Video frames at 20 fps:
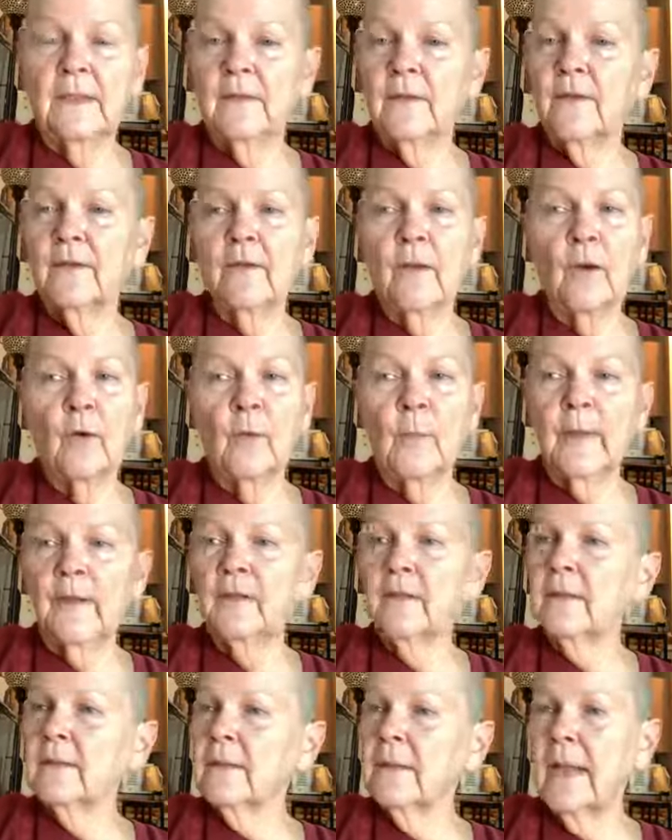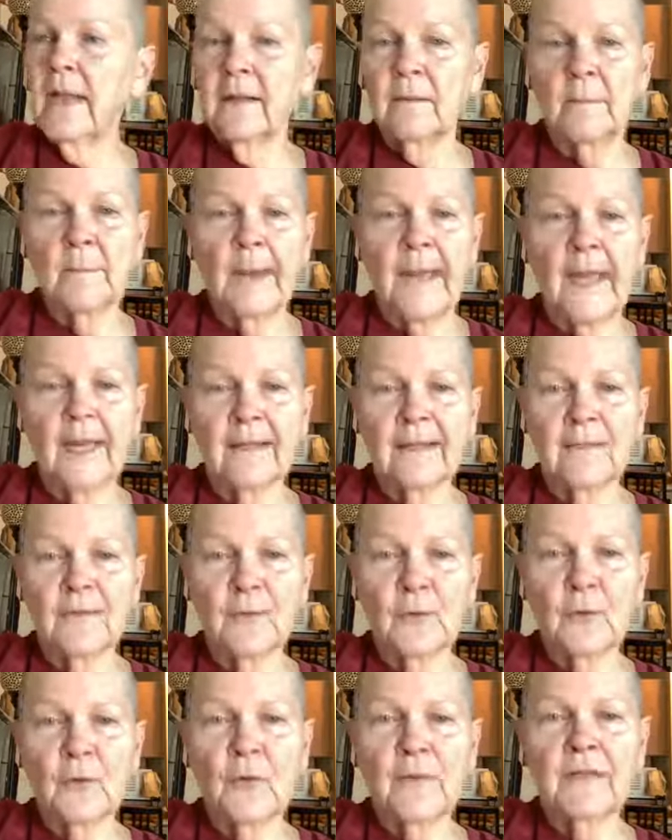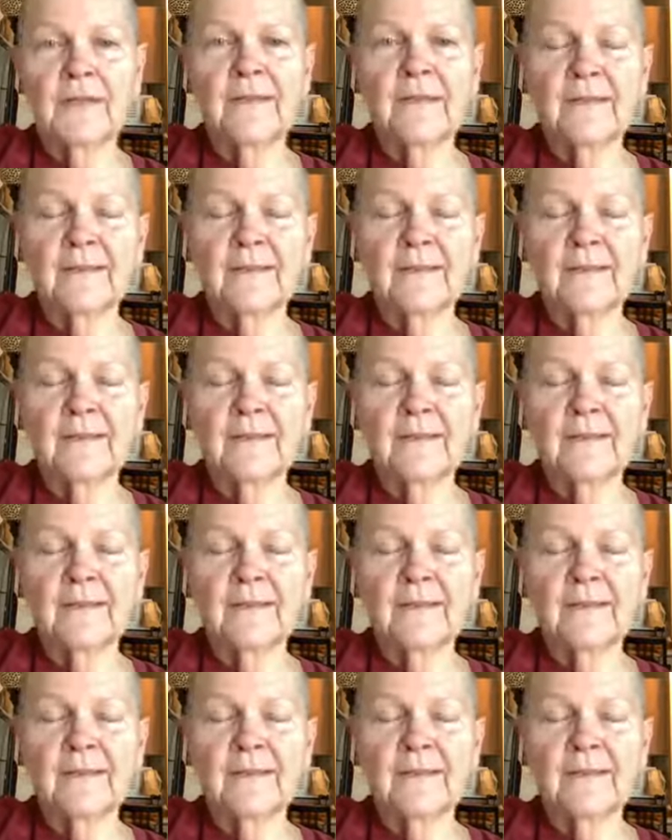there's a whole lot of backstories.